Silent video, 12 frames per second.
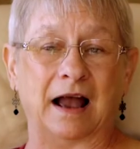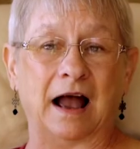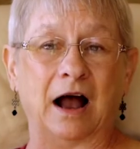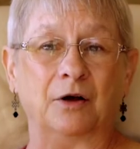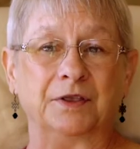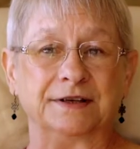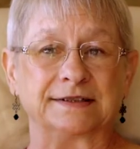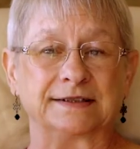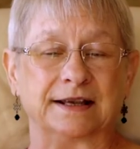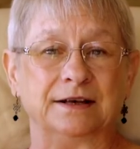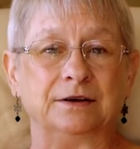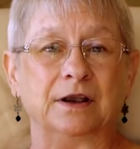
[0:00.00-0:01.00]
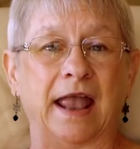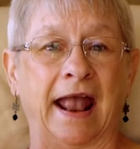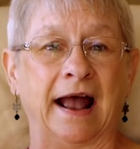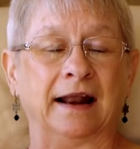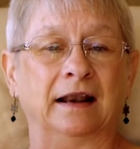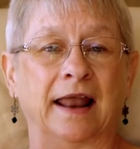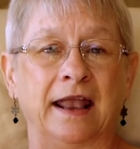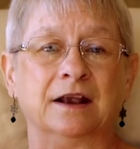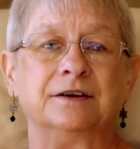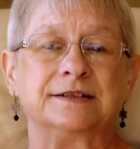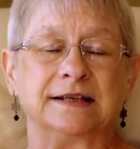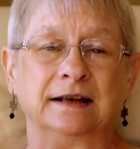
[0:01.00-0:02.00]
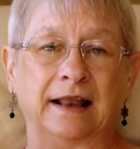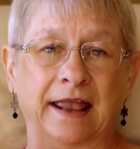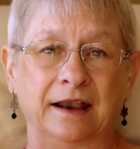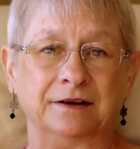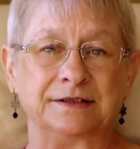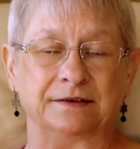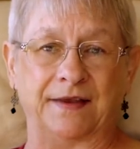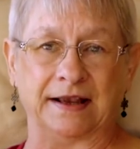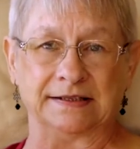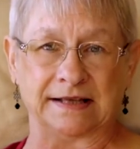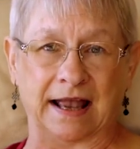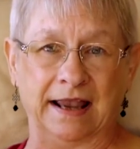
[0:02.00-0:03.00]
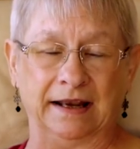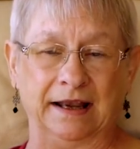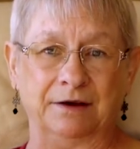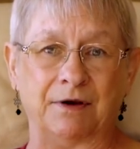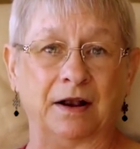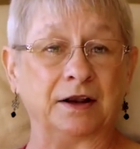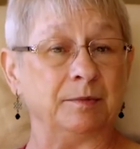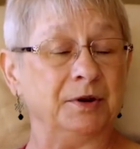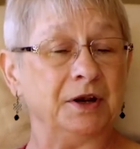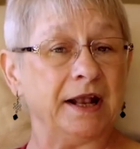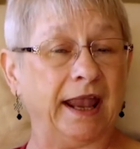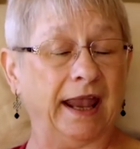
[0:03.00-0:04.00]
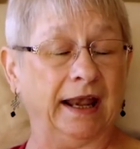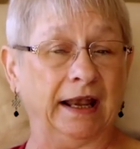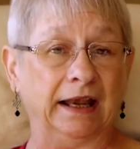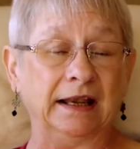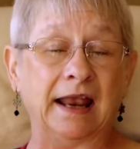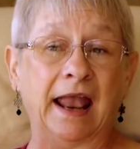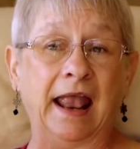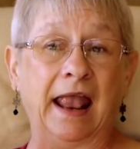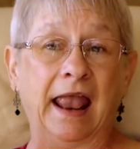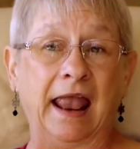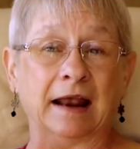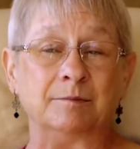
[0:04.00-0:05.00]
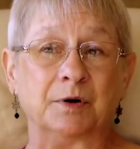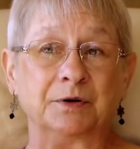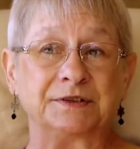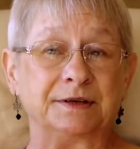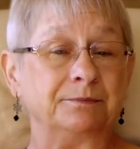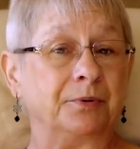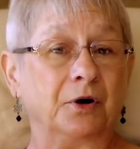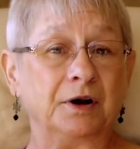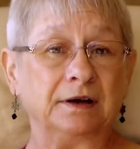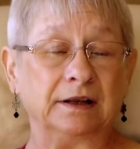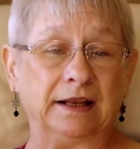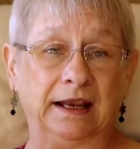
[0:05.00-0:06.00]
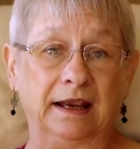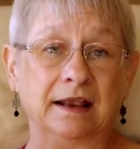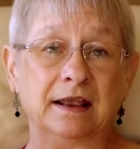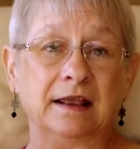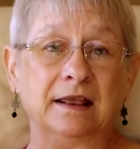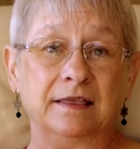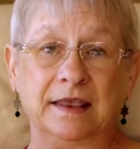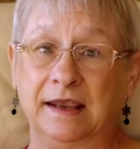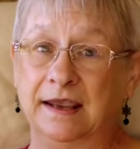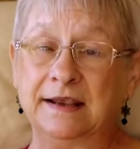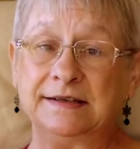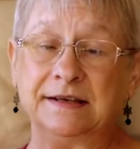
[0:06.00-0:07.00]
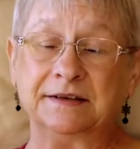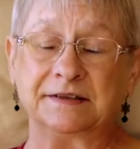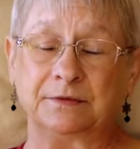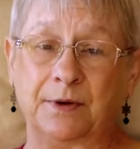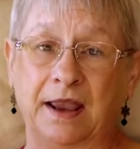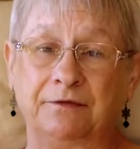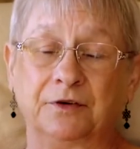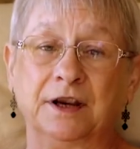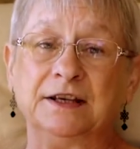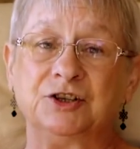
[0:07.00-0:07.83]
how this can add layers and layers of anxiety around communicating, and most importantly, the easiest way for a